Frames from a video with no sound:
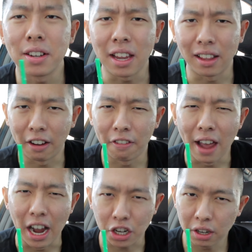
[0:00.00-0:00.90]
I was like
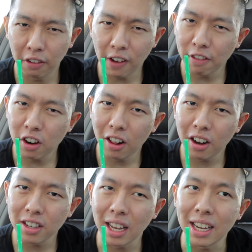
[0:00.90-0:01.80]
actually
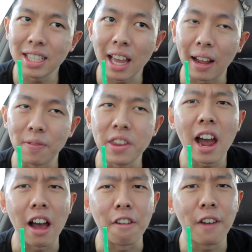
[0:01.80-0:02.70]
$5? And he's like, yeah,